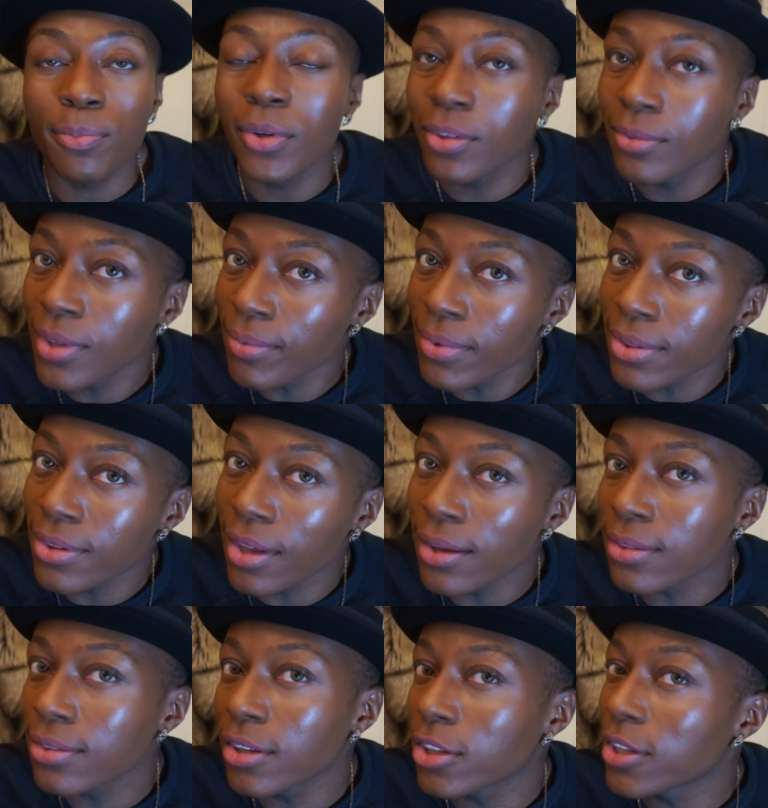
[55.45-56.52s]
But sometimes it's
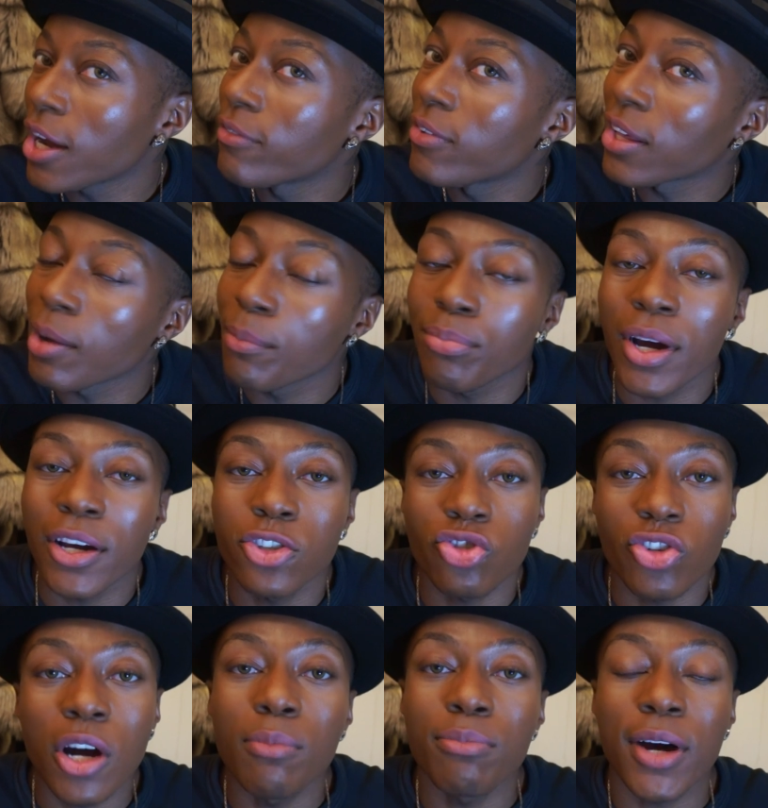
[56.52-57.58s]
nice not to have like a, a
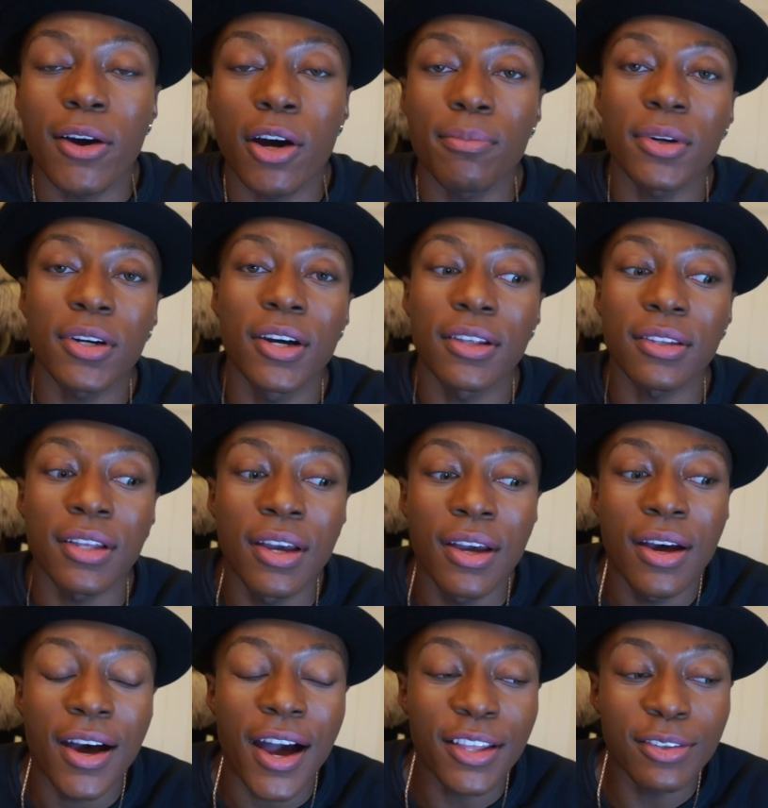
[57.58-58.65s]
strong brow on because
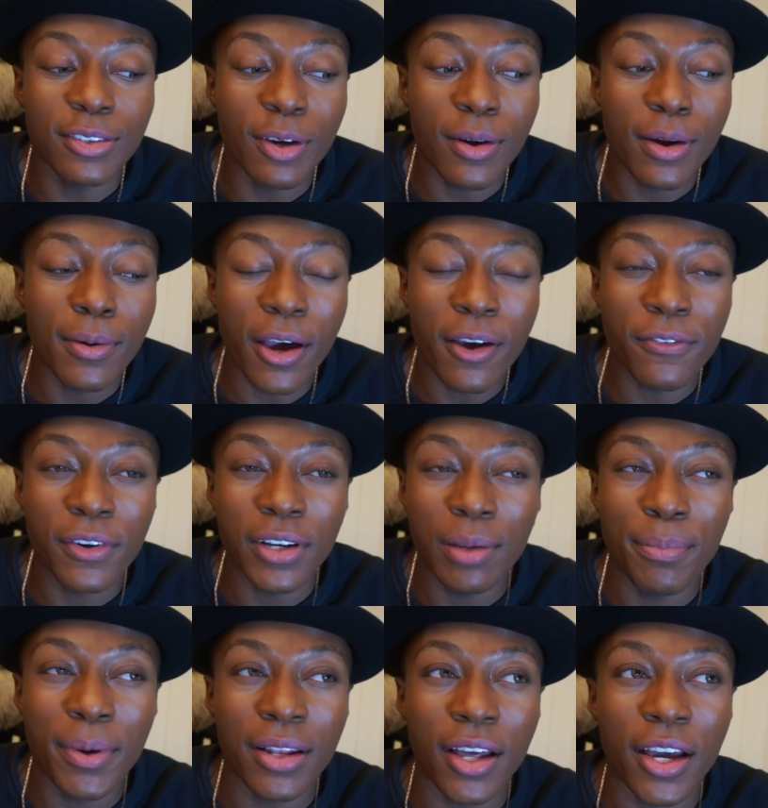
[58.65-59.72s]
I don't know, I, I feel a
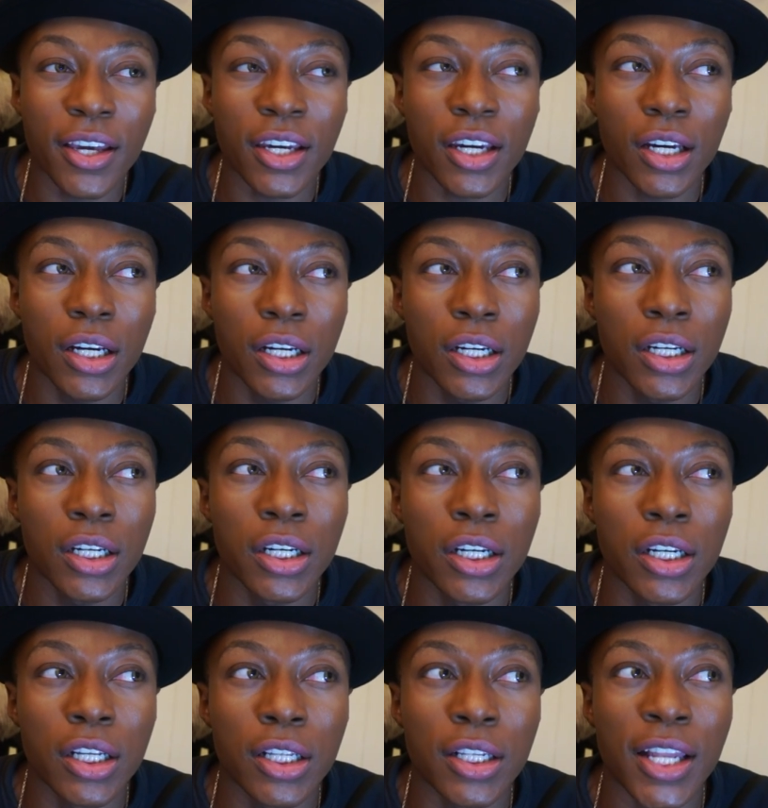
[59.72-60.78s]
bit like
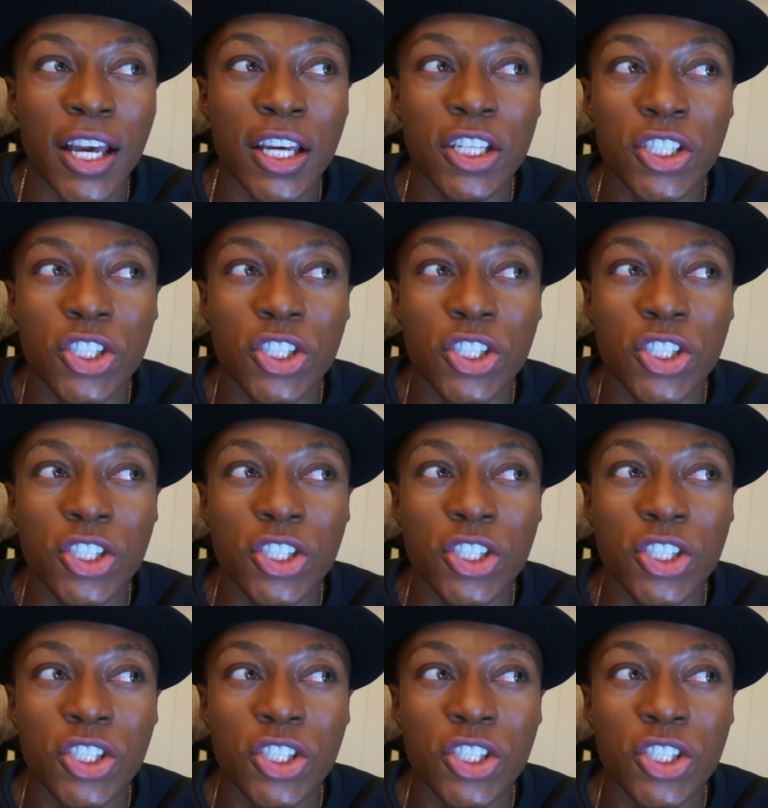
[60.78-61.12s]
less